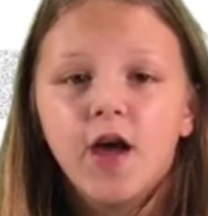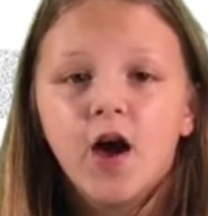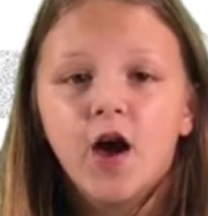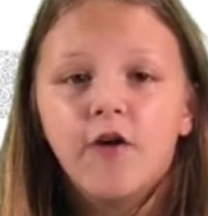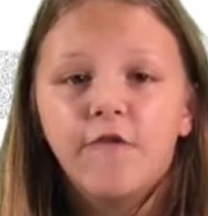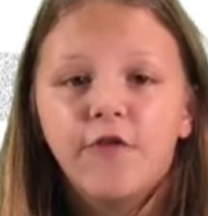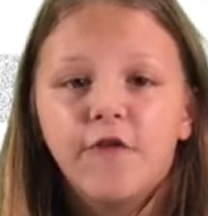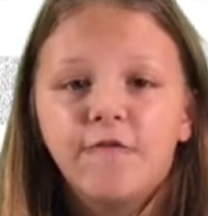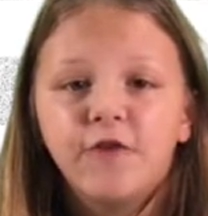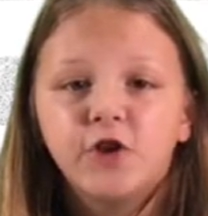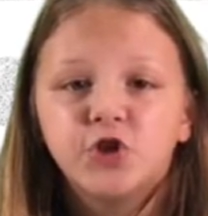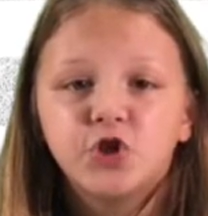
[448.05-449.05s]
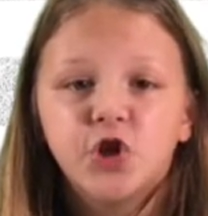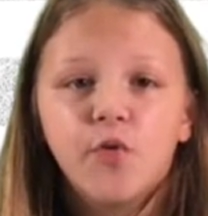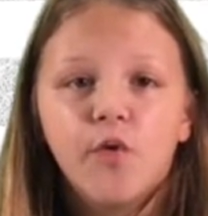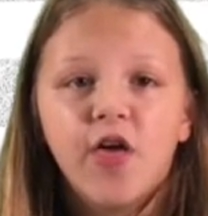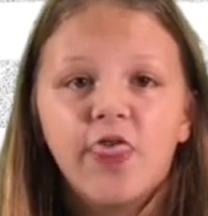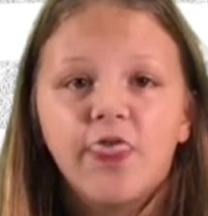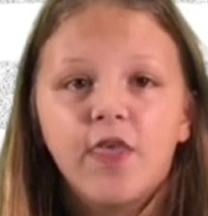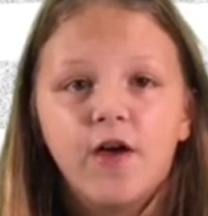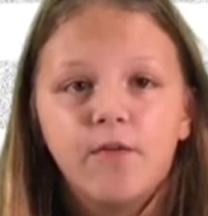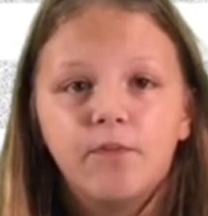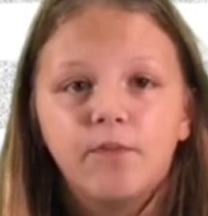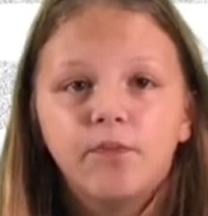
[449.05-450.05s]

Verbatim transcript: of the future with them.